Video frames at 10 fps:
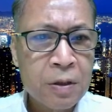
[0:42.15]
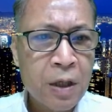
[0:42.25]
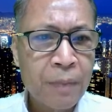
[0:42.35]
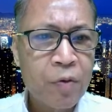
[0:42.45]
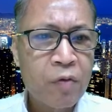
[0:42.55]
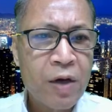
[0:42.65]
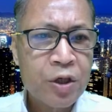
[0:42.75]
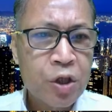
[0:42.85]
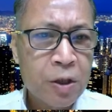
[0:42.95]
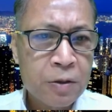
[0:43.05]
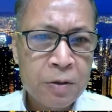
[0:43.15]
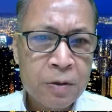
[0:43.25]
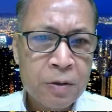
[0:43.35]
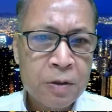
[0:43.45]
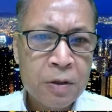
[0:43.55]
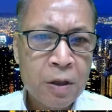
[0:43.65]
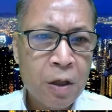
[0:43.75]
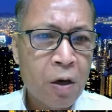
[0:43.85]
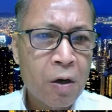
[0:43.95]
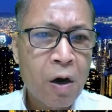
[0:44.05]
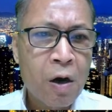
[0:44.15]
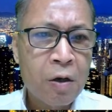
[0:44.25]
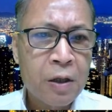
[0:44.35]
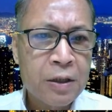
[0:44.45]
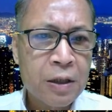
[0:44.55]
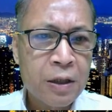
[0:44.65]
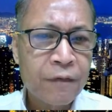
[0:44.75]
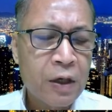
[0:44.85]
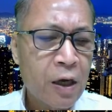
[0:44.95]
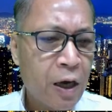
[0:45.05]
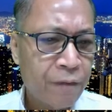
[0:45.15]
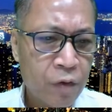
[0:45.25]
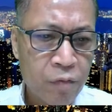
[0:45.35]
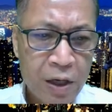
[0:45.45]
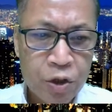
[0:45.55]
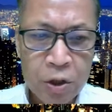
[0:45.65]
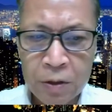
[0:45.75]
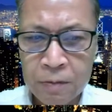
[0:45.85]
Type of restaurant. In Hong Kong, there's a different kind of restaurant.